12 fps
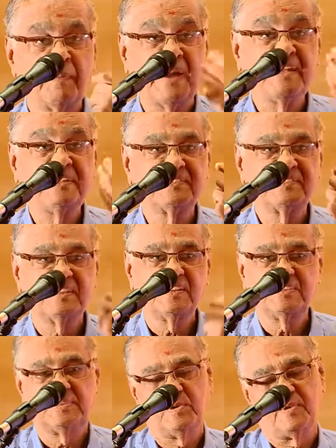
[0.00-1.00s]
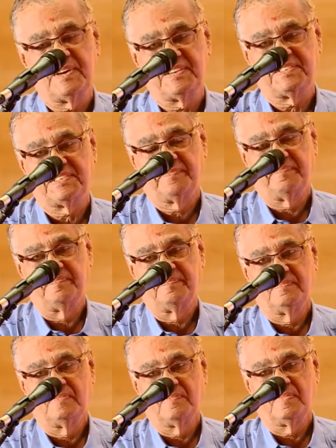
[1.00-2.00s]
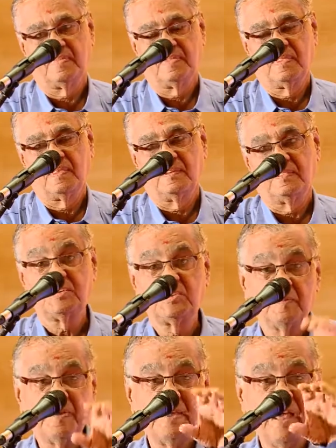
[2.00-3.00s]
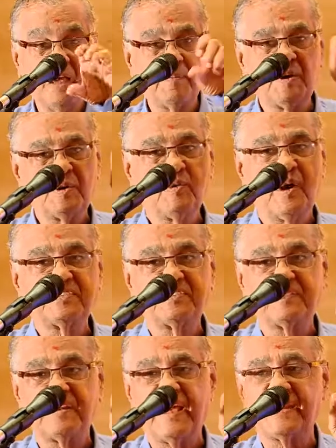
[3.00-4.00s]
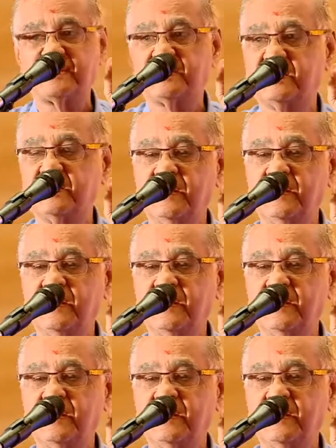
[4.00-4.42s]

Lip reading: minds of the students. They should be able to abstract,